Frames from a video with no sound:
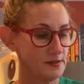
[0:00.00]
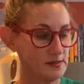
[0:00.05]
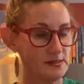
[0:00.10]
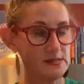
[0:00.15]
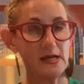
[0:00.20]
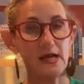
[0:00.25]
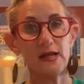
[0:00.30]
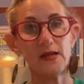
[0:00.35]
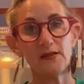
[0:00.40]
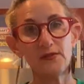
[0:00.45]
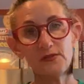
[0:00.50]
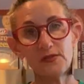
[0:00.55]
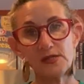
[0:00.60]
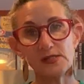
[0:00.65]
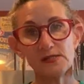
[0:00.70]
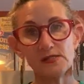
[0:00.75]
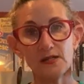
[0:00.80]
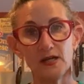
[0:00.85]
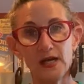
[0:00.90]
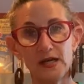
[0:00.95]
say
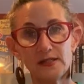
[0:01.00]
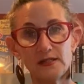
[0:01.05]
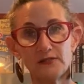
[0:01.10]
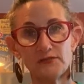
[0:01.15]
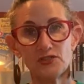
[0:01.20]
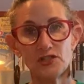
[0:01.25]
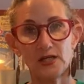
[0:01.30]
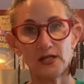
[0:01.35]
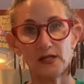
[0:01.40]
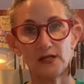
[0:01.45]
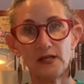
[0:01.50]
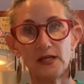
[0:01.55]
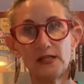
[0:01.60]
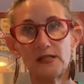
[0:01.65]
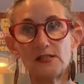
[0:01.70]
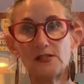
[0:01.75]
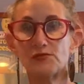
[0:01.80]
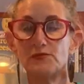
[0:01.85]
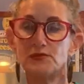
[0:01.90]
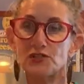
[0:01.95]
this kind of chicken.
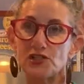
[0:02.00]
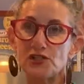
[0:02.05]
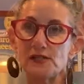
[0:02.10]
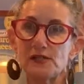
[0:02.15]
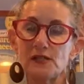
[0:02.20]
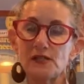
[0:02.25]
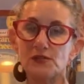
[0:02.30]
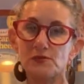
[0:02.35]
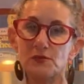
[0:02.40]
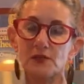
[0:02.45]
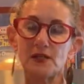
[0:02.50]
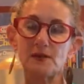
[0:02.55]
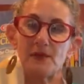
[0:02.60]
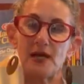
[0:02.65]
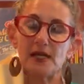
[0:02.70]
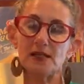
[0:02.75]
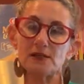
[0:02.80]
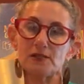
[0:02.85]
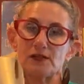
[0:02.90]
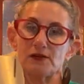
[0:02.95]
And she said it's really
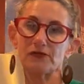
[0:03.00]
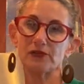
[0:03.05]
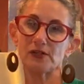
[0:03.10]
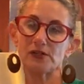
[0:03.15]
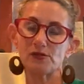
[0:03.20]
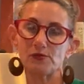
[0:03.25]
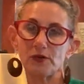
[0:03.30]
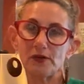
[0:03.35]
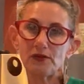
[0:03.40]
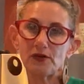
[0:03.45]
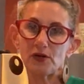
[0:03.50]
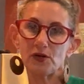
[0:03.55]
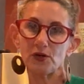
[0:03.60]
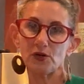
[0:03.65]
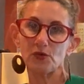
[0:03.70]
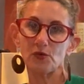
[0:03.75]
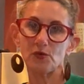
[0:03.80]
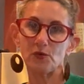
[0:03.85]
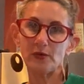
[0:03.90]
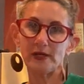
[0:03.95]
made a difference with her
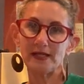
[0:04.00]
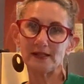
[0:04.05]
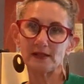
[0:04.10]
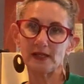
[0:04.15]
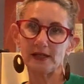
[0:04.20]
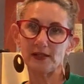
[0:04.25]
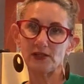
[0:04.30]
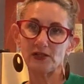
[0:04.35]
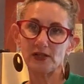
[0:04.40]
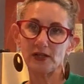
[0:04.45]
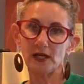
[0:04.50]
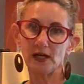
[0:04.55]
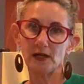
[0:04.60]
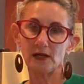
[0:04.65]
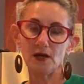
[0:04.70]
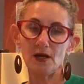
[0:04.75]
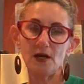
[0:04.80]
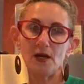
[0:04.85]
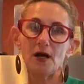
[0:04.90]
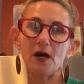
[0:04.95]
weeknight cooking.
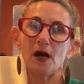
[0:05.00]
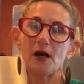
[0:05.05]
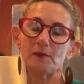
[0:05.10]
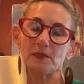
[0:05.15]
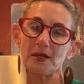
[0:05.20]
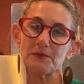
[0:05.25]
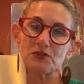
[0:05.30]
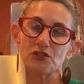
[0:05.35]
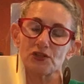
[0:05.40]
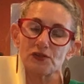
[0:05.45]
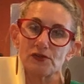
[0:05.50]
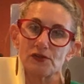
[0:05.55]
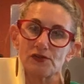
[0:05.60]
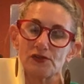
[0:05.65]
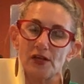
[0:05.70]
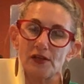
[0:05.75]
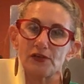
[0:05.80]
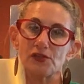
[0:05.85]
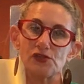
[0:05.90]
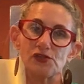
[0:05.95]
I'm sure there's
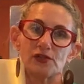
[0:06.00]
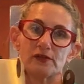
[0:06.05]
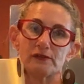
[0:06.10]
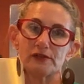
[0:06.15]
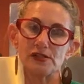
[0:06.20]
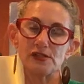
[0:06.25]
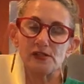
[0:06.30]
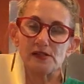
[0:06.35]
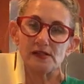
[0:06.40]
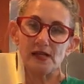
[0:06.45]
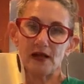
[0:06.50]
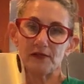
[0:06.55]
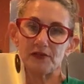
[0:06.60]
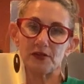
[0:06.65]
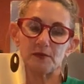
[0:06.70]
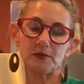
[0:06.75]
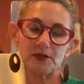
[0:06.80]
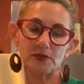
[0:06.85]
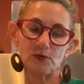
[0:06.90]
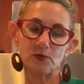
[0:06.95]
other services out
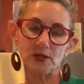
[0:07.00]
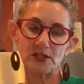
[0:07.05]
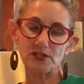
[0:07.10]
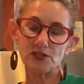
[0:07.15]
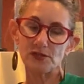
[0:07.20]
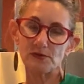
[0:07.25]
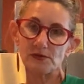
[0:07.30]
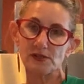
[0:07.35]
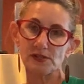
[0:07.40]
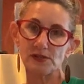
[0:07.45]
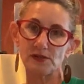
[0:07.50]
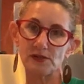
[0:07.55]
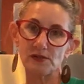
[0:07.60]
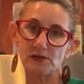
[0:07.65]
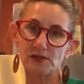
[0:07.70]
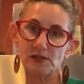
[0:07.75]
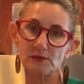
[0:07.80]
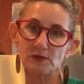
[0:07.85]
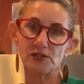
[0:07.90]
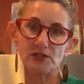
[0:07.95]
there, but the one she was
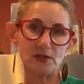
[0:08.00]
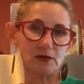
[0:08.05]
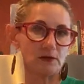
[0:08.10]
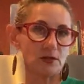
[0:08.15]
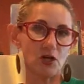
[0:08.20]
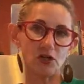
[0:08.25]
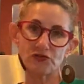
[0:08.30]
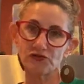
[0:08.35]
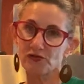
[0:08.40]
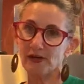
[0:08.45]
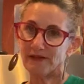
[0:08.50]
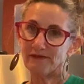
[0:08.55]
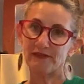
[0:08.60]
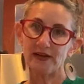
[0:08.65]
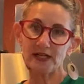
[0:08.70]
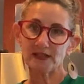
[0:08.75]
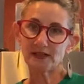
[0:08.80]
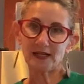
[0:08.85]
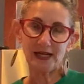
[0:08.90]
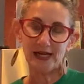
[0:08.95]
using was called
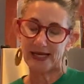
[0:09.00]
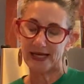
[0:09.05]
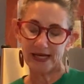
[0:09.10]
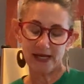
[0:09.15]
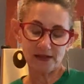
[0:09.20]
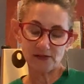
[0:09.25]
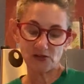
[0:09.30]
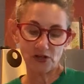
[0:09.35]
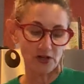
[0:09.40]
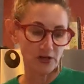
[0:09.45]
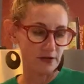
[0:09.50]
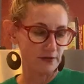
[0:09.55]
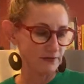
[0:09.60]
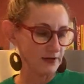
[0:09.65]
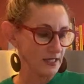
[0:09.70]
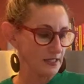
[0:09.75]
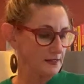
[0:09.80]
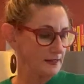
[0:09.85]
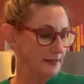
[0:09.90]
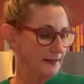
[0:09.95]
Trifecta. I hadn't heard of
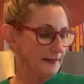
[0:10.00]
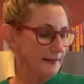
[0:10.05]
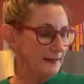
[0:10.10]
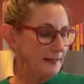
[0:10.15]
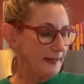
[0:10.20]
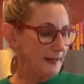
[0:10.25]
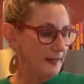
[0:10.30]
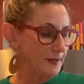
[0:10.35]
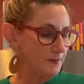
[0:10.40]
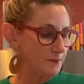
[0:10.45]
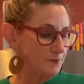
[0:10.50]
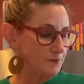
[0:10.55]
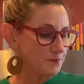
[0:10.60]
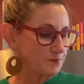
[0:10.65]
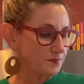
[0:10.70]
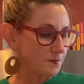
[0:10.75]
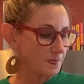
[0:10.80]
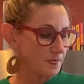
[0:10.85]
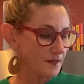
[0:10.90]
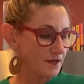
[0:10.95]
it.
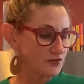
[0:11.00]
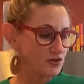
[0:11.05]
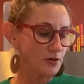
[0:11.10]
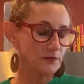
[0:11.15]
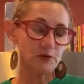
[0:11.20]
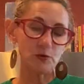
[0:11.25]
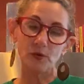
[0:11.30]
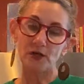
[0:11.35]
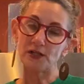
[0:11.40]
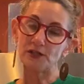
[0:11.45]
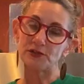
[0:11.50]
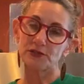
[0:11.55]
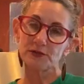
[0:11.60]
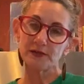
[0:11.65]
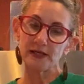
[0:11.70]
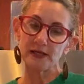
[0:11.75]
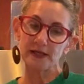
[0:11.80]
So if you want to do